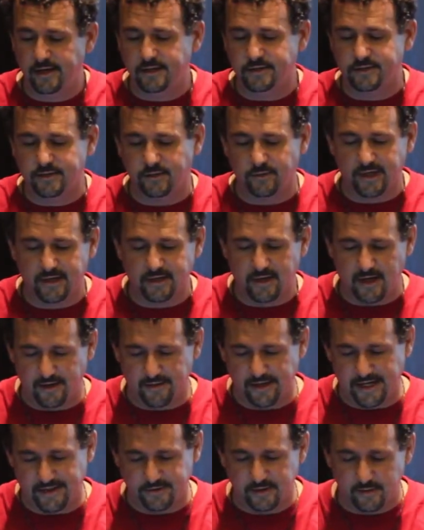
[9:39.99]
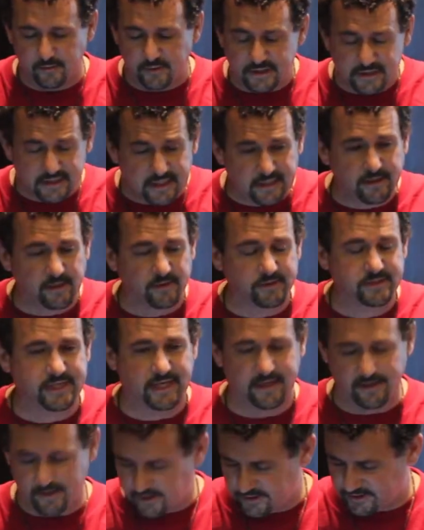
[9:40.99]
So we call that the Wetiko
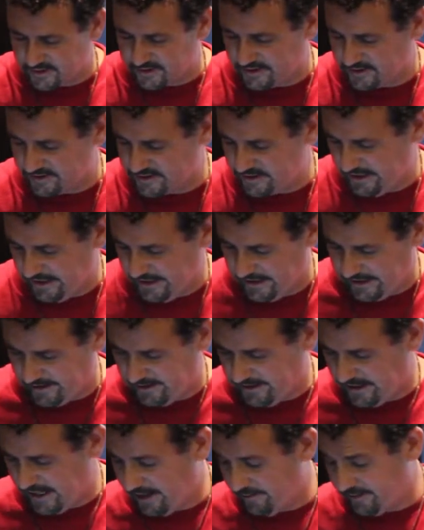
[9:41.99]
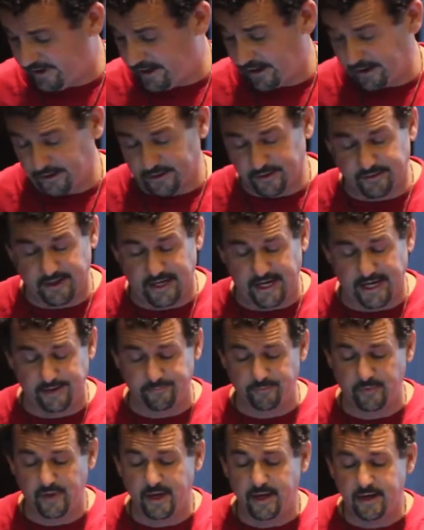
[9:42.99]
psychosis, and I would argue
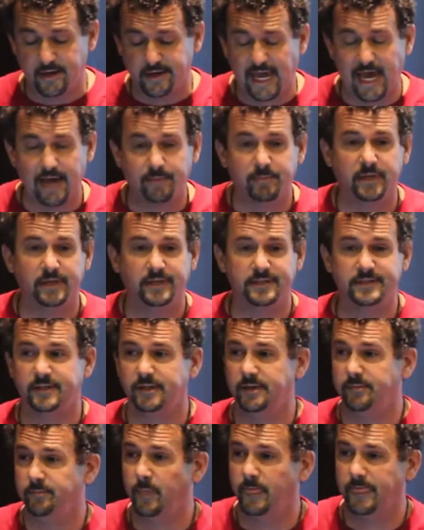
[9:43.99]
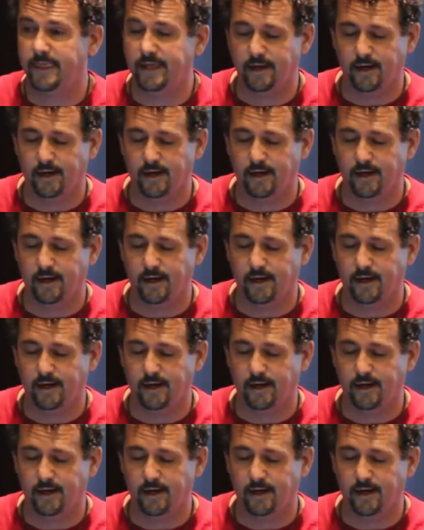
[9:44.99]
that capitalism